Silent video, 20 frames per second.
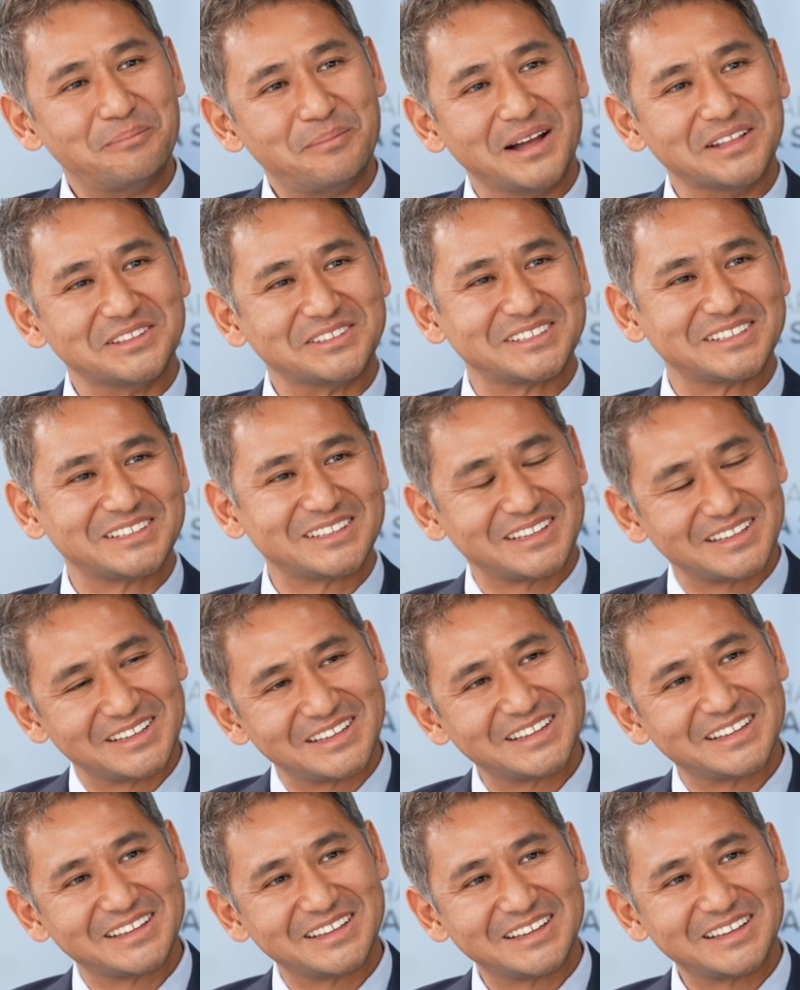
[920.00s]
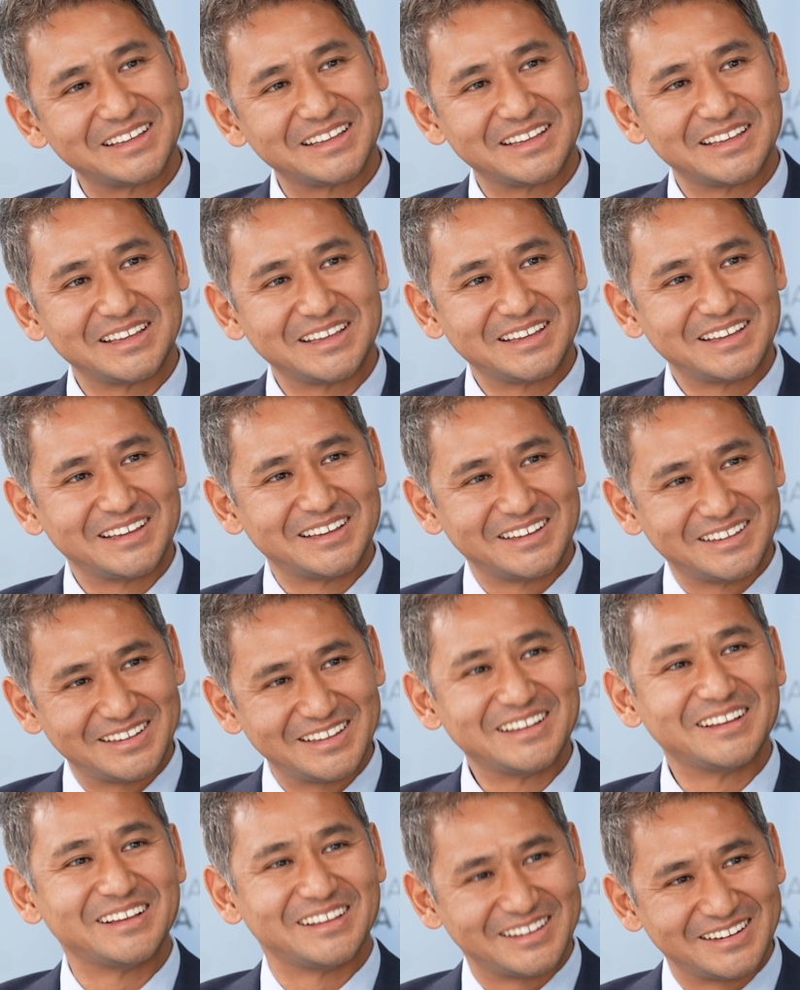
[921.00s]
Absolutely. It was a hell of a roller
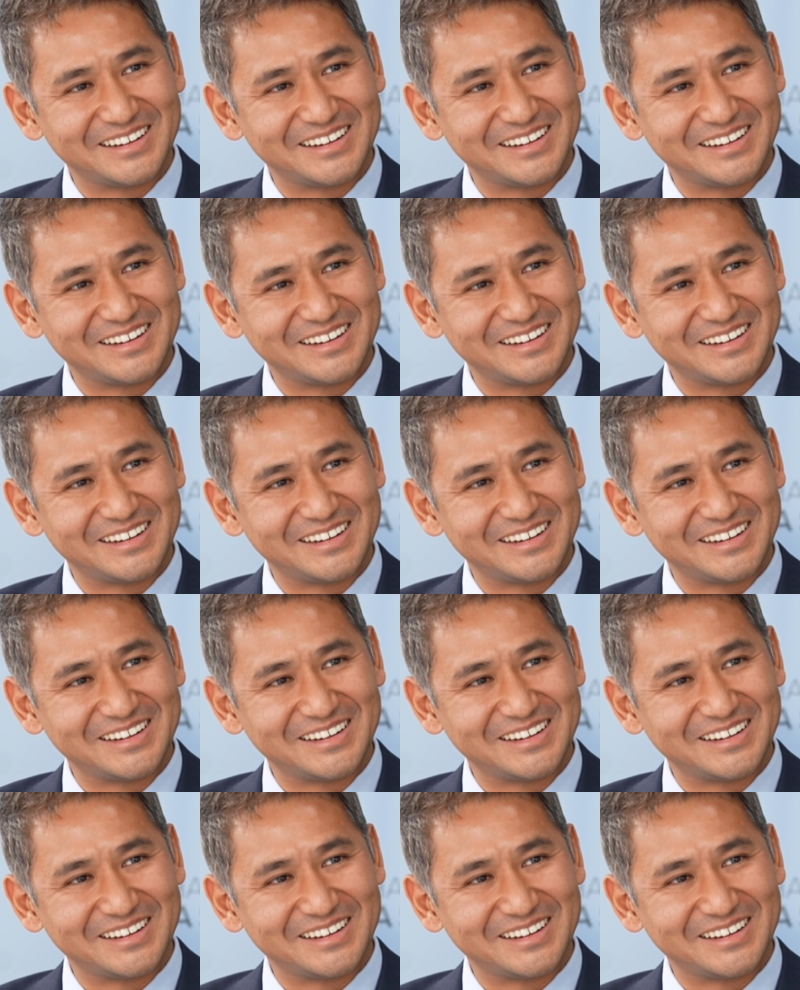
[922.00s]
coaster.